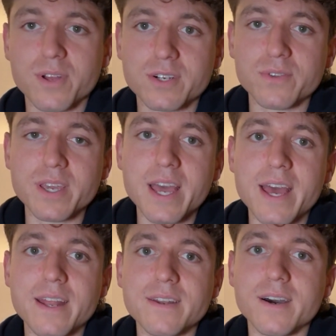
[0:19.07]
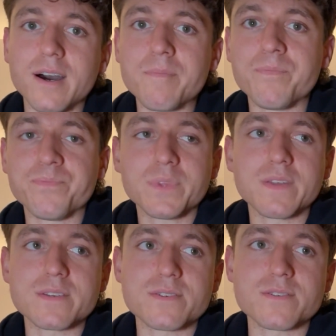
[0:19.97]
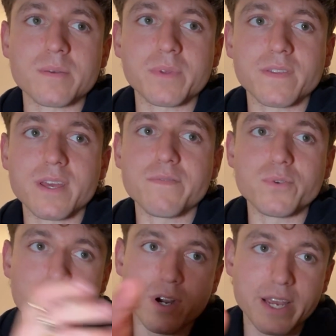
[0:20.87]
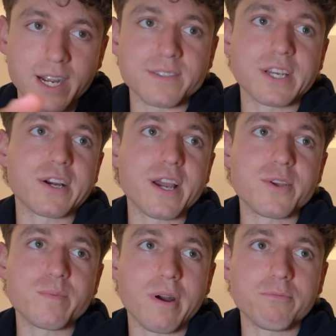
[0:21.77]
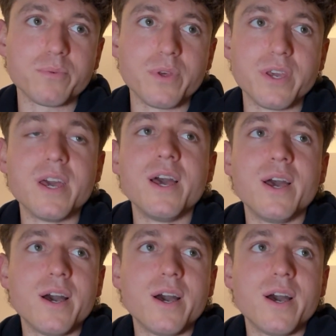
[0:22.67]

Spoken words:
luckily, and this is something that if you are a content creator, you probably